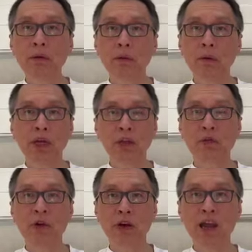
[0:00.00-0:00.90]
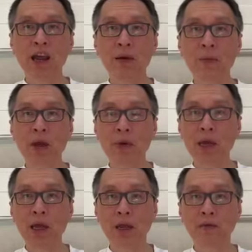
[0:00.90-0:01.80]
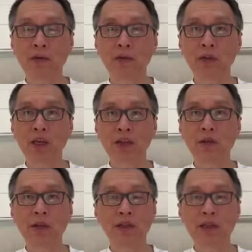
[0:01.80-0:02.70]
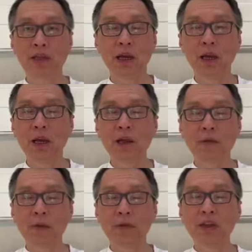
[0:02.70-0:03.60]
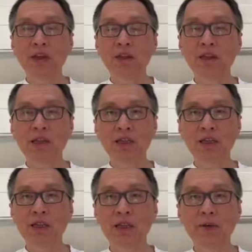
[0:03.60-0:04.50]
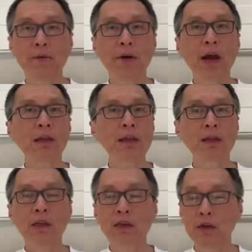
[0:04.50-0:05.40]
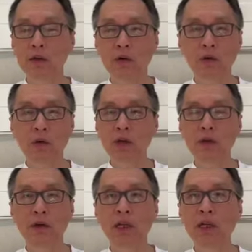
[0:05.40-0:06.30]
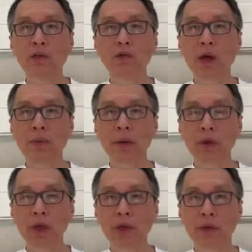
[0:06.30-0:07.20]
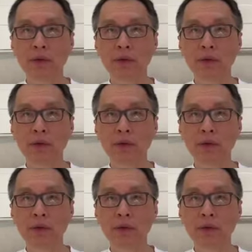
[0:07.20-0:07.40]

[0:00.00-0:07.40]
there is very MMA for today. So this is a uh, 1560, that 500 years ago, he already do MMA.